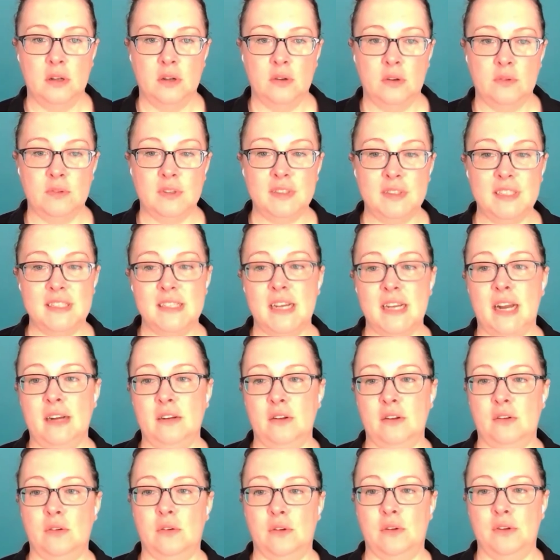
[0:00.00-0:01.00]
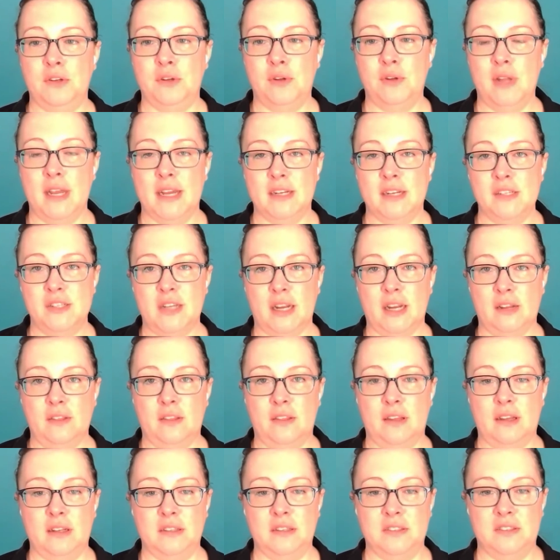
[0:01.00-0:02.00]
really technical and you can't check
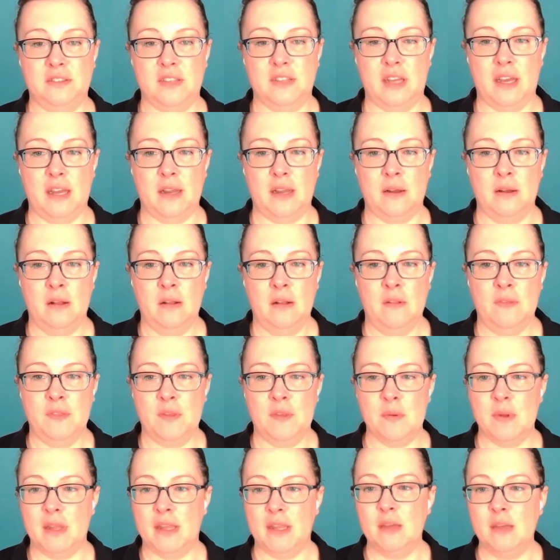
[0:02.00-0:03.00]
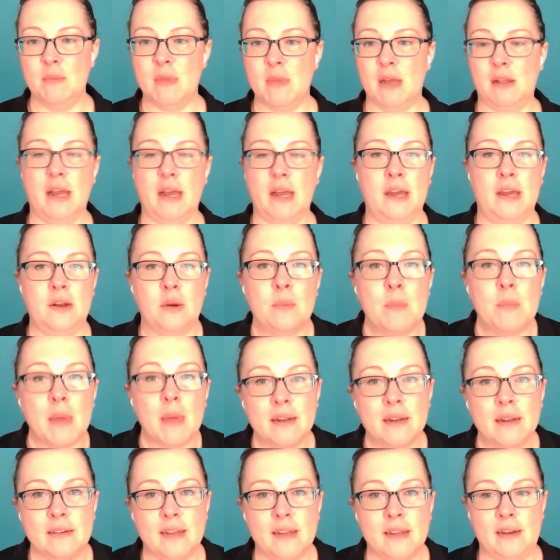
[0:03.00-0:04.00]
things, say the email header
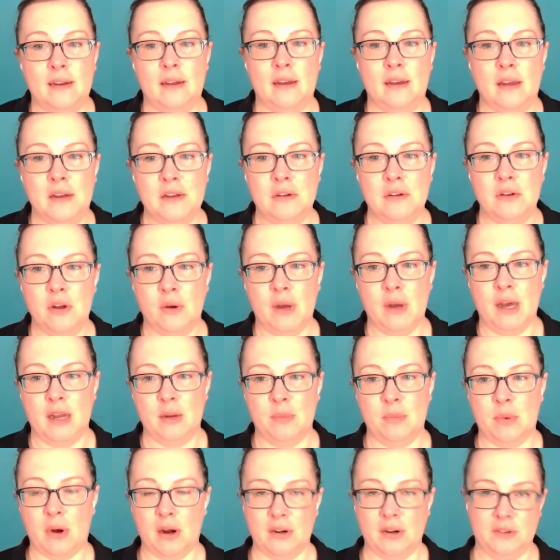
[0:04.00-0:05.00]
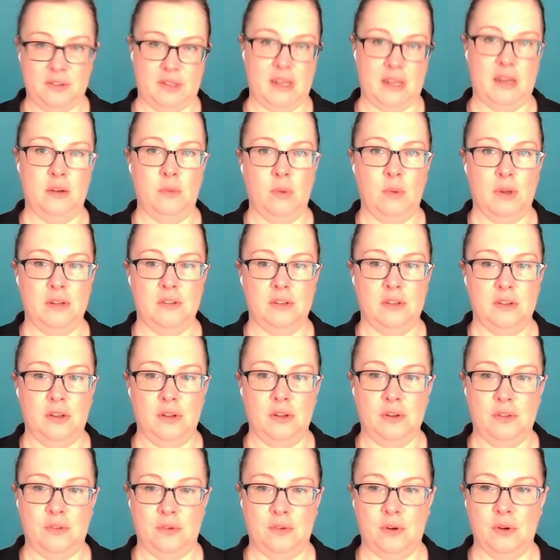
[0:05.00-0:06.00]
metadata, and you know how to parse that and what to look
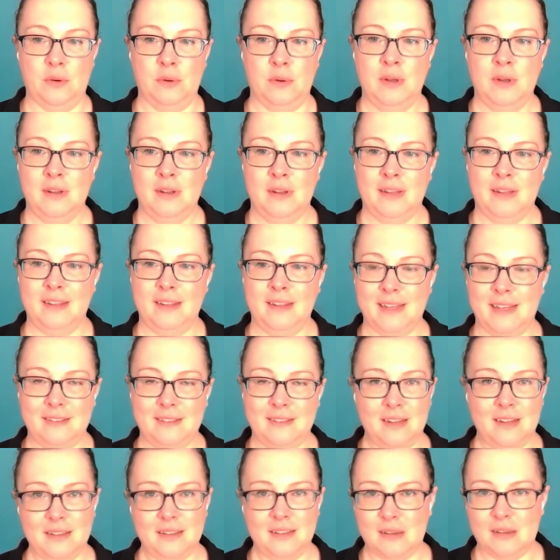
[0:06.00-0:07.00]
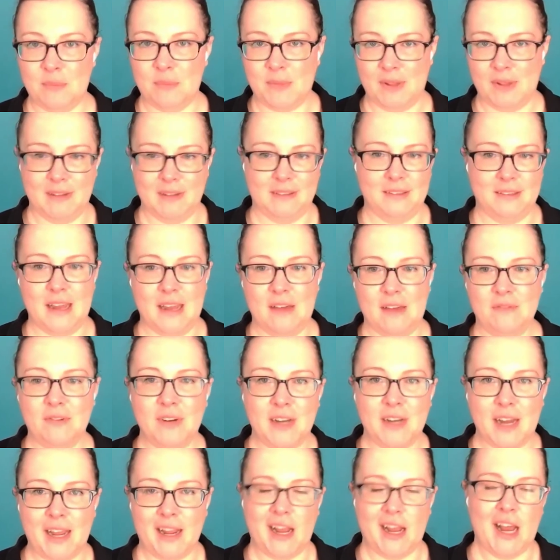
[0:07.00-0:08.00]
through. Like that's not something that's an
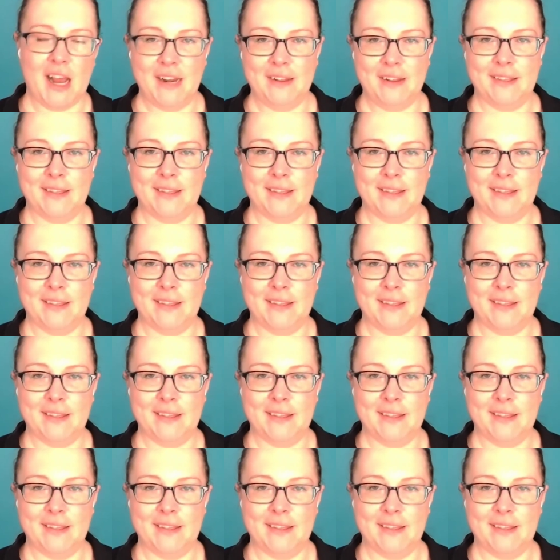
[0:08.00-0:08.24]
everyday kind of